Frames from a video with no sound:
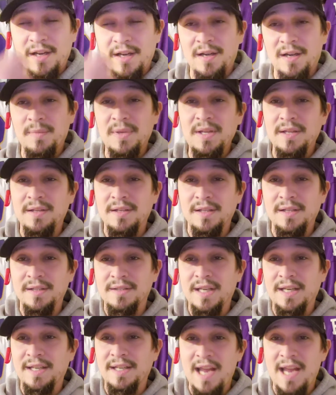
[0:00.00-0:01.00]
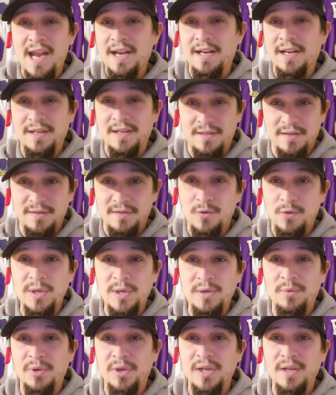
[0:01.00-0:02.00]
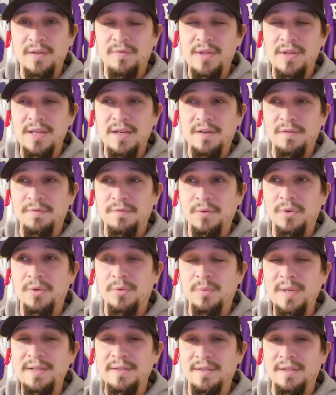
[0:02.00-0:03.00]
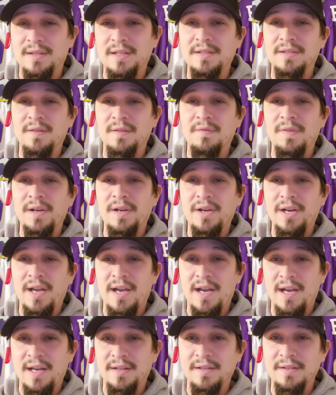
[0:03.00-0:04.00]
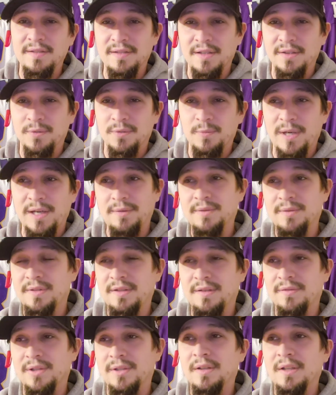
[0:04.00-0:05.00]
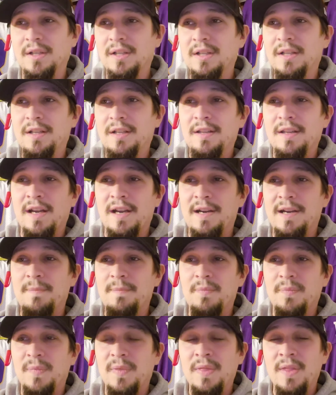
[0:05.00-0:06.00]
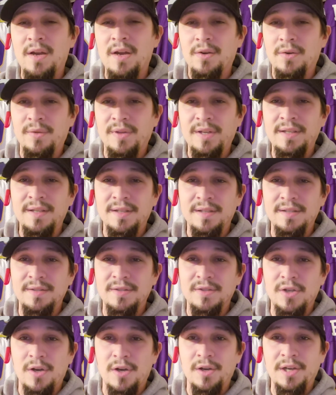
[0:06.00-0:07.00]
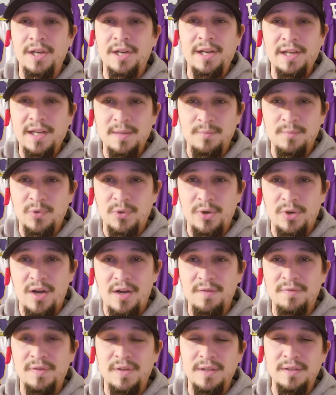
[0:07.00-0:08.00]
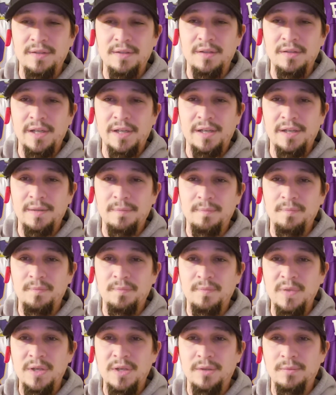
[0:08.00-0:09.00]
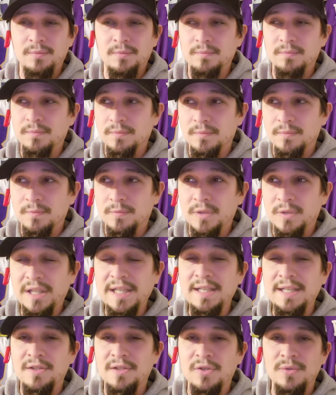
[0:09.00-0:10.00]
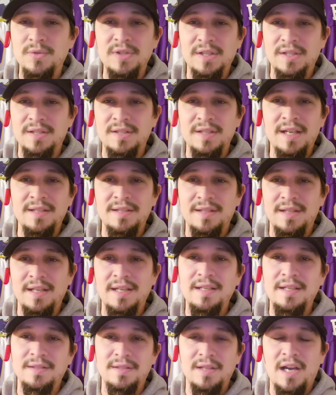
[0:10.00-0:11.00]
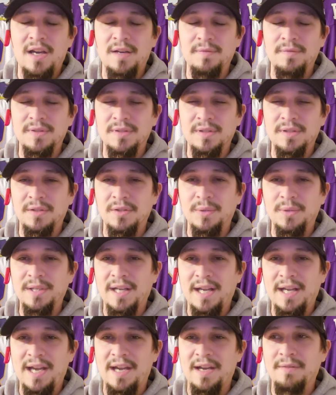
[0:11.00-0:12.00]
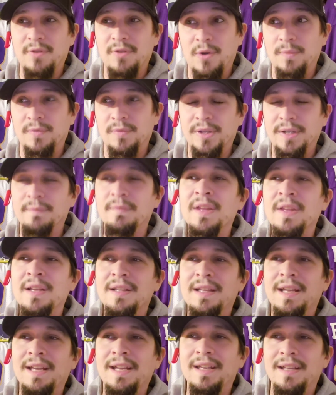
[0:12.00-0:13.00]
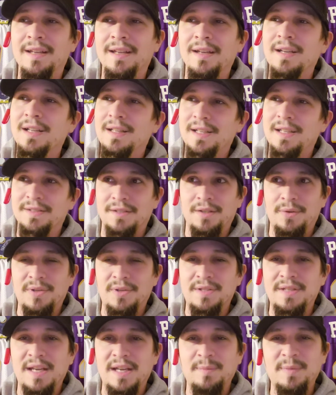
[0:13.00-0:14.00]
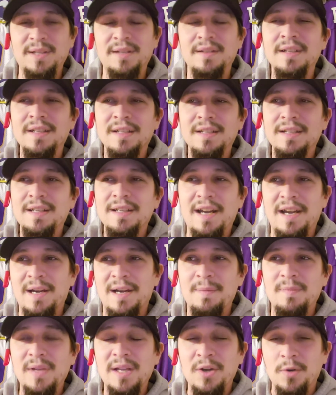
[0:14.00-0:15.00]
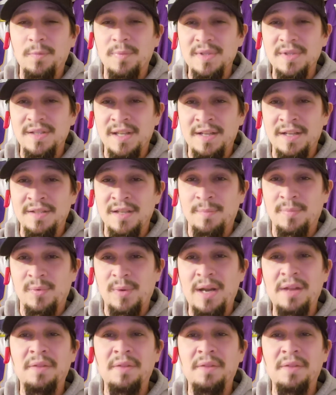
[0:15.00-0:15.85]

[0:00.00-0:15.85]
He is a candidate to win Rookie of the Year for a reason. He's a very highly skilled wide receiver. Not only does targeting him more often, lead to success that he's obviously going to have, hopefully, that's a loaded statement, it opens things up around